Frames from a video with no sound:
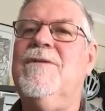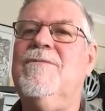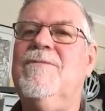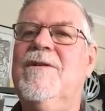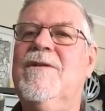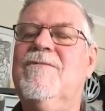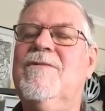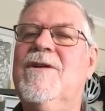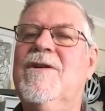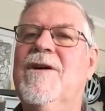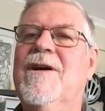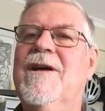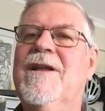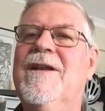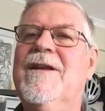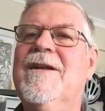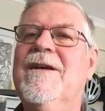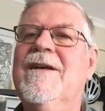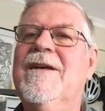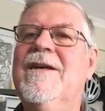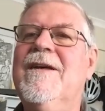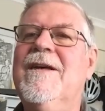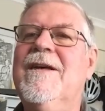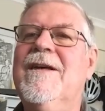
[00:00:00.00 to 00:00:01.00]
that we've got.
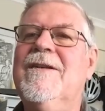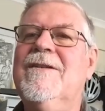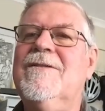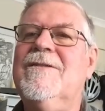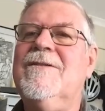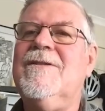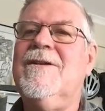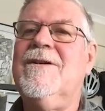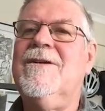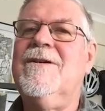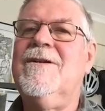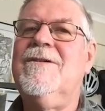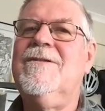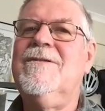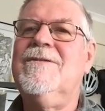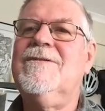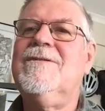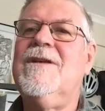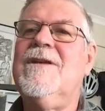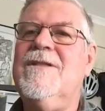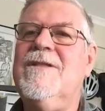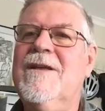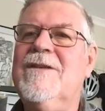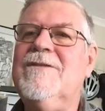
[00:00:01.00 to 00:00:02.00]
So
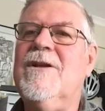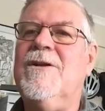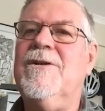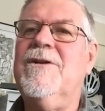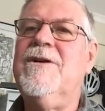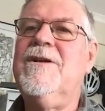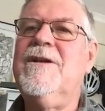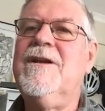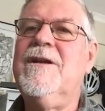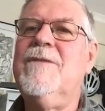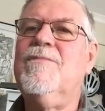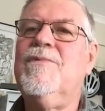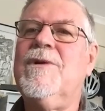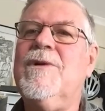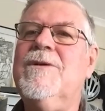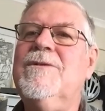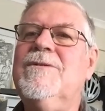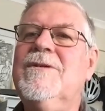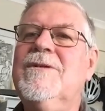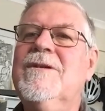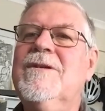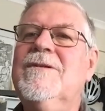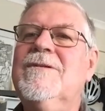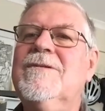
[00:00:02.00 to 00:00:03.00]
there's a learning
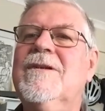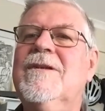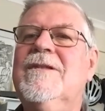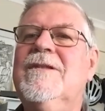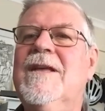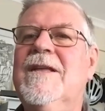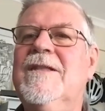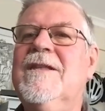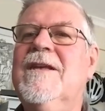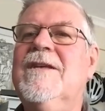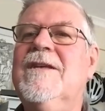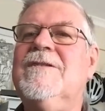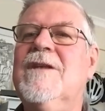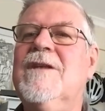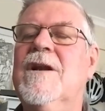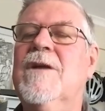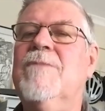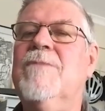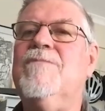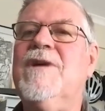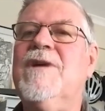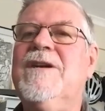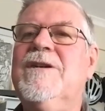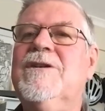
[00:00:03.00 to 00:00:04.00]
process, and then there's an
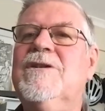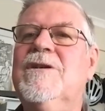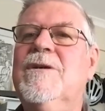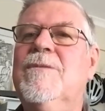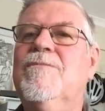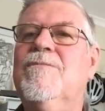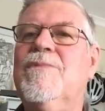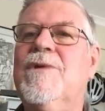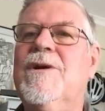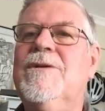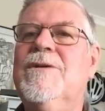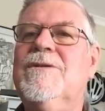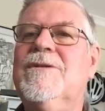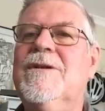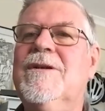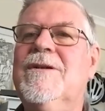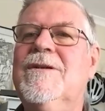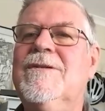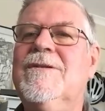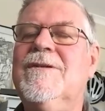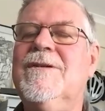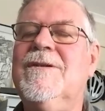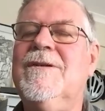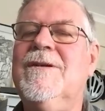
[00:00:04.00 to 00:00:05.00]
apprenticeship
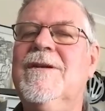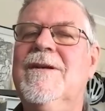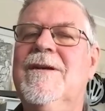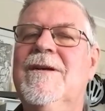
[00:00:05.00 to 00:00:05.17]
process.